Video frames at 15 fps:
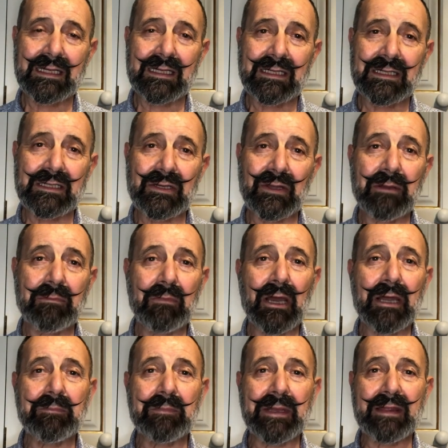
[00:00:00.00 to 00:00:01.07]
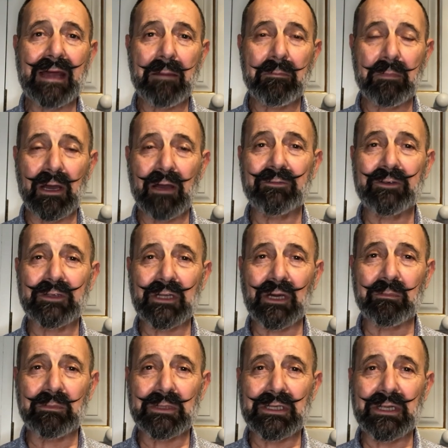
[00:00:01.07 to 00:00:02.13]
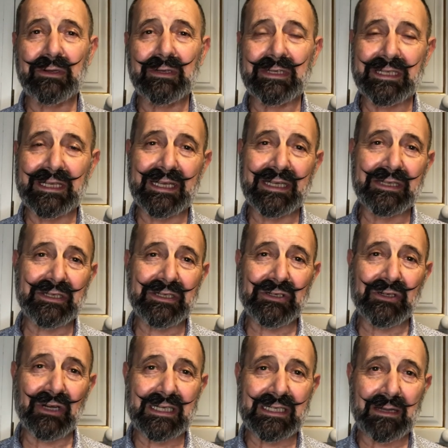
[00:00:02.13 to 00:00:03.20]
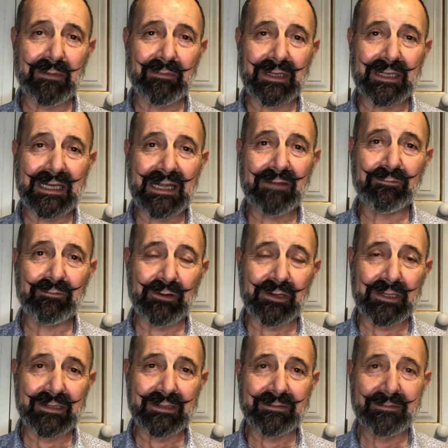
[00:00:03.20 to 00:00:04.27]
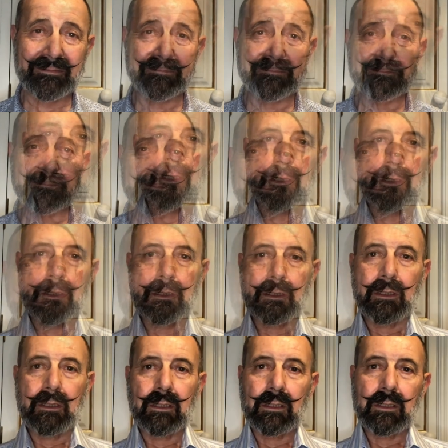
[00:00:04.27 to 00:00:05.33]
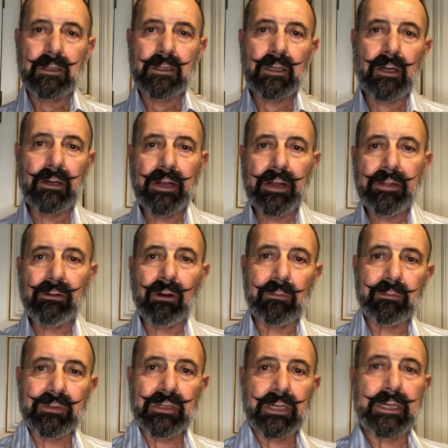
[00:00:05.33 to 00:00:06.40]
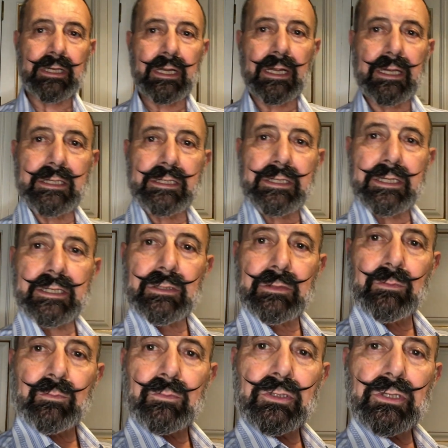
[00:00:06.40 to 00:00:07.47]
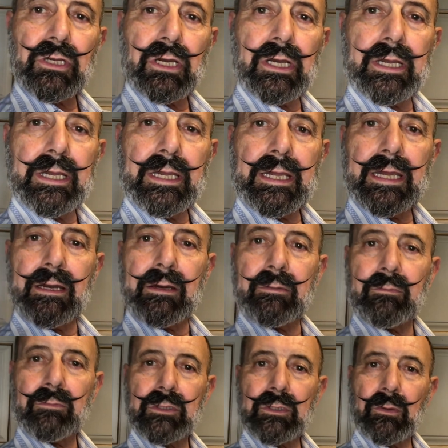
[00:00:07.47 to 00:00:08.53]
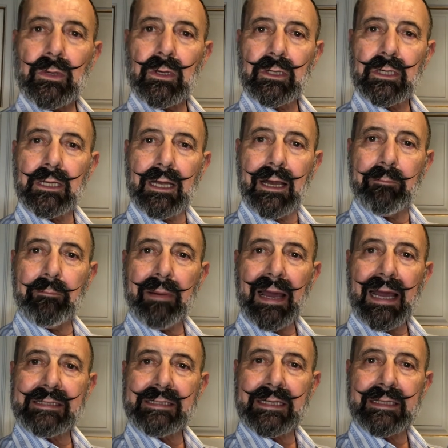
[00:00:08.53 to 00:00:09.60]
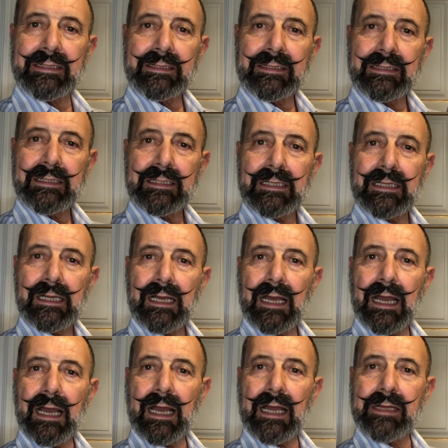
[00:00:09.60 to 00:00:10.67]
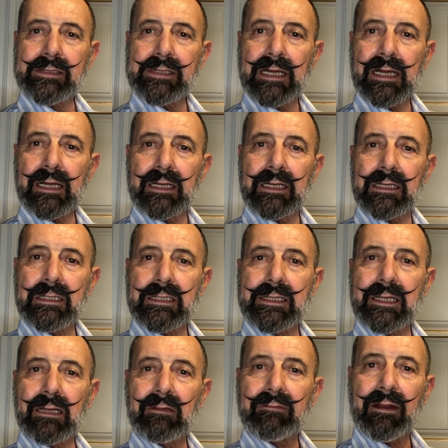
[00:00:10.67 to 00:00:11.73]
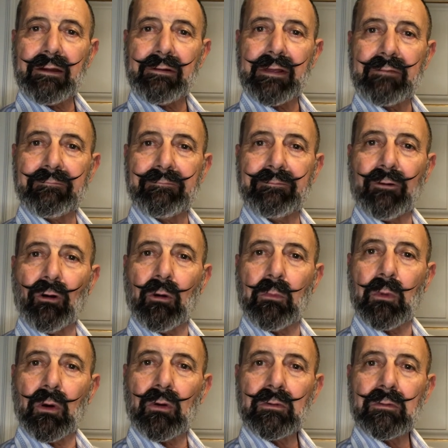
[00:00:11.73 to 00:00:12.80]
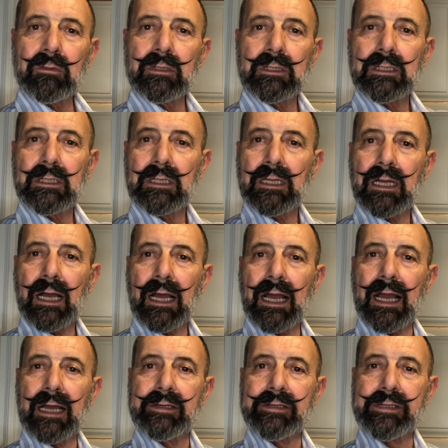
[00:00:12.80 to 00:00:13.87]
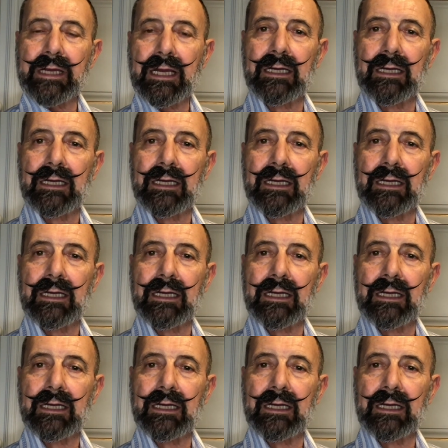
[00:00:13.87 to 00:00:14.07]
So it might be that perfect opportunity to try something different. So another option is this shirt here. So we're looking at a pattern, and still very informal, and